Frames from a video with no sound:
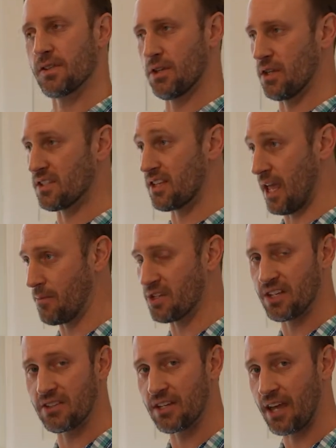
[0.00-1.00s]
still these same
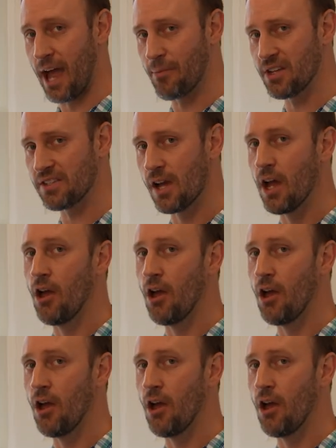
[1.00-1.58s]
existing cabinets,